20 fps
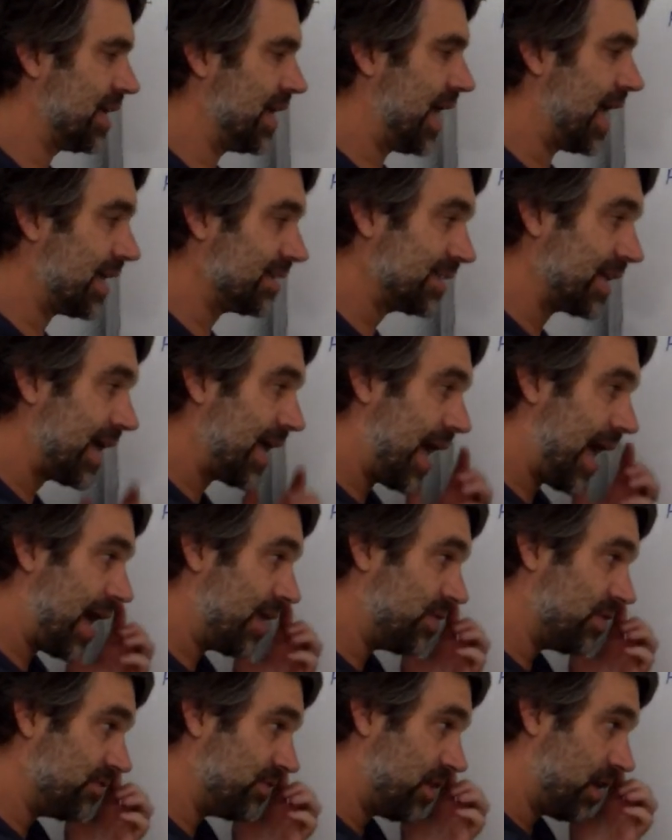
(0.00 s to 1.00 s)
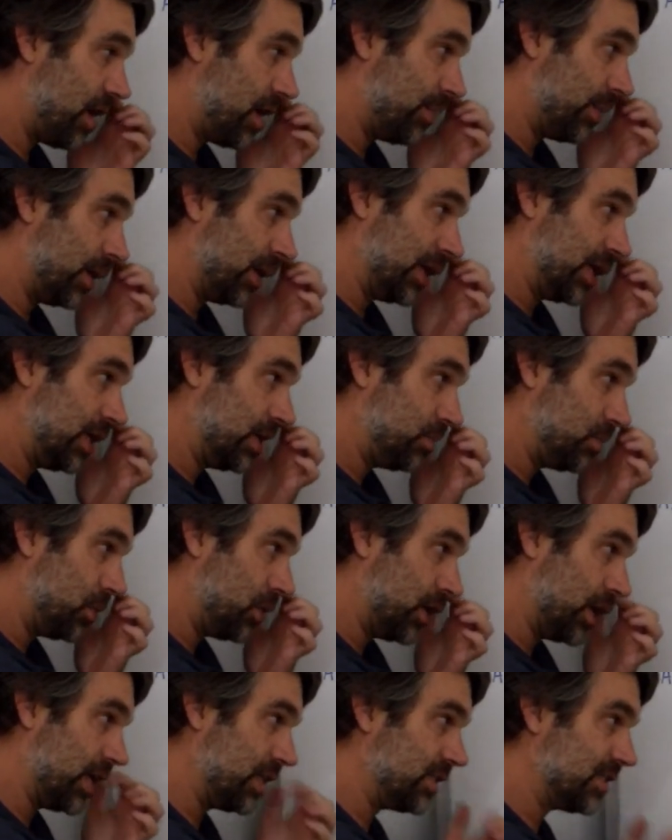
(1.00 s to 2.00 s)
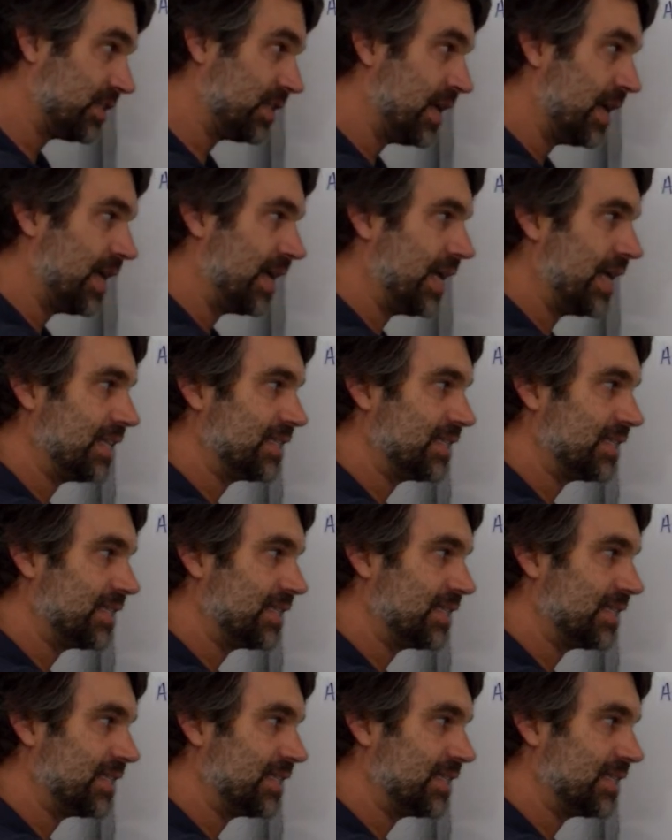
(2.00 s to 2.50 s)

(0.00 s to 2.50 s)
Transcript: as I add the variable inputs,